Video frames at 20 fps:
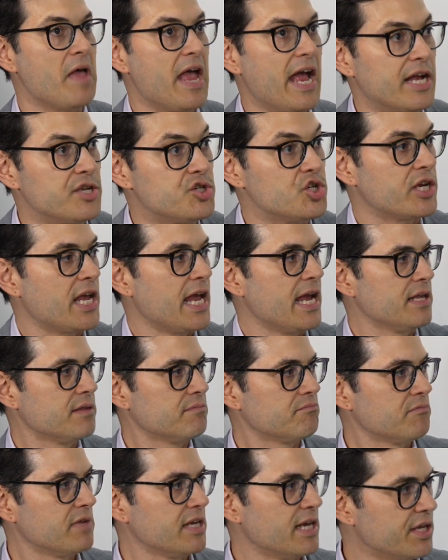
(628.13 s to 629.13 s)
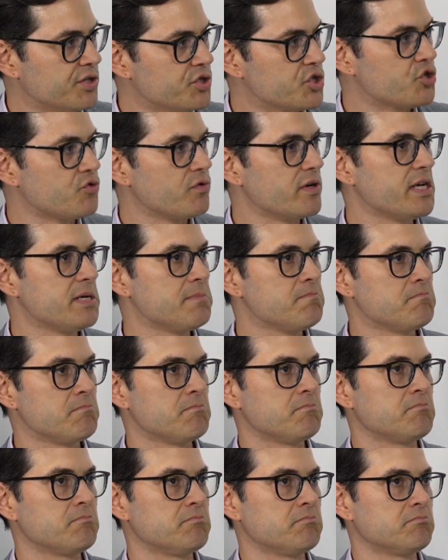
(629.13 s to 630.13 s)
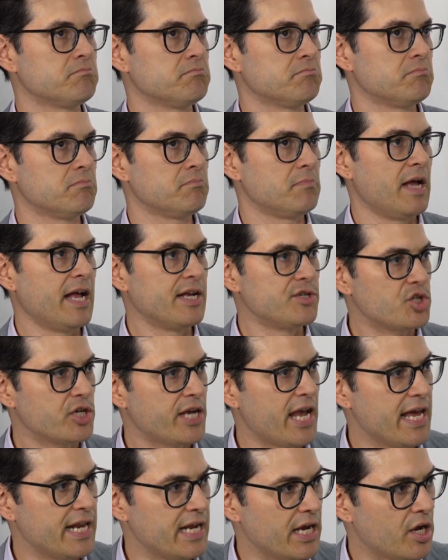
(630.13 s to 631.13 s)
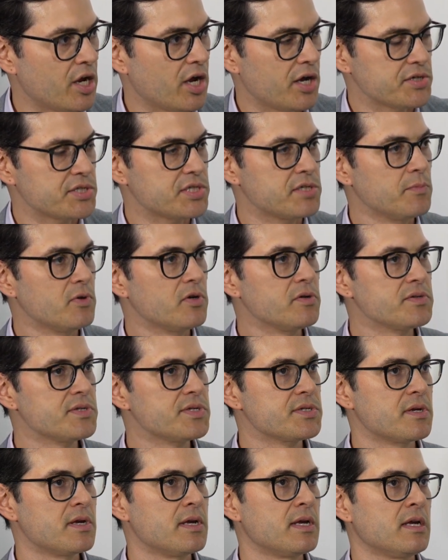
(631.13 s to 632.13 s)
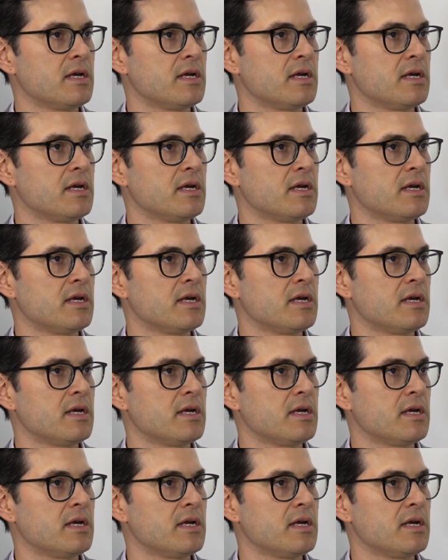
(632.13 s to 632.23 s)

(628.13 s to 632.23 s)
educate the industry, educating customers,